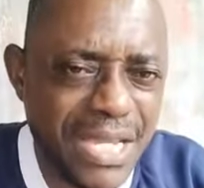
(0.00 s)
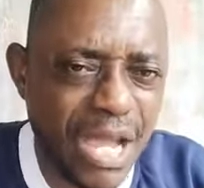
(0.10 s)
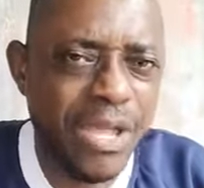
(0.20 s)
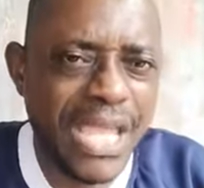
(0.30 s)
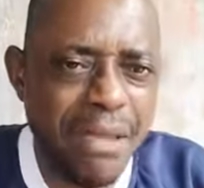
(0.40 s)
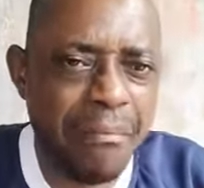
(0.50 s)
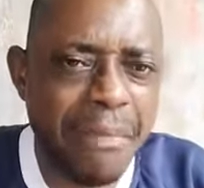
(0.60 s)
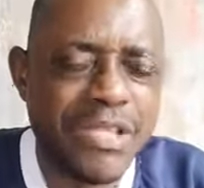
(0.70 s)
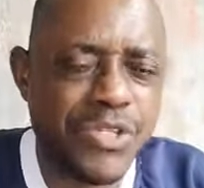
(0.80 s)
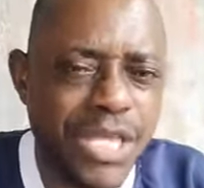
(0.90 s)
Now
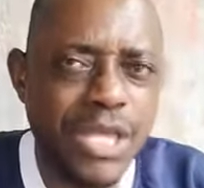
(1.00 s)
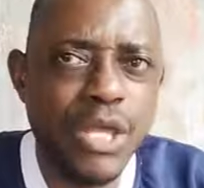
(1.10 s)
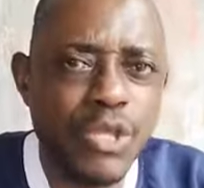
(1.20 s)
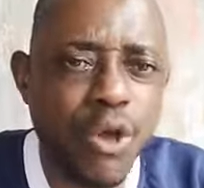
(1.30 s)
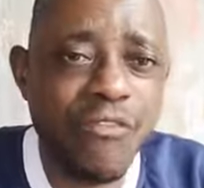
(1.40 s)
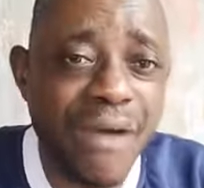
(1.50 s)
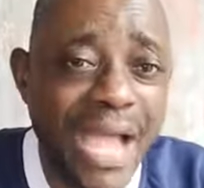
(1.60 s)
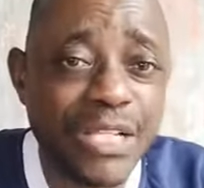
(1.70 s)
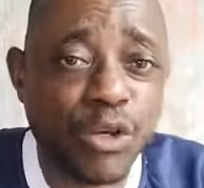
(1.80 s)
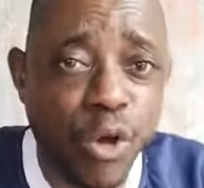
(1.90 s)
imagine your
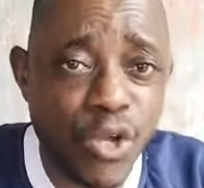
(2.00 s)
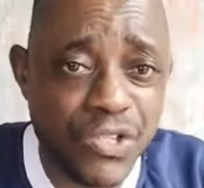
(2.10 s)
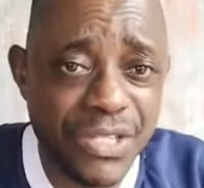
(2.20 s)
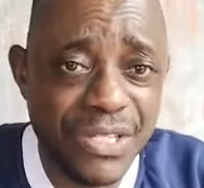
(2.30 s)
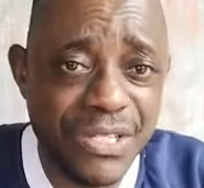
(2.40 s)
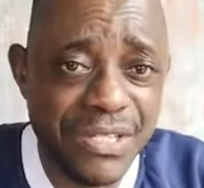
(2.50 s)
overhead cost.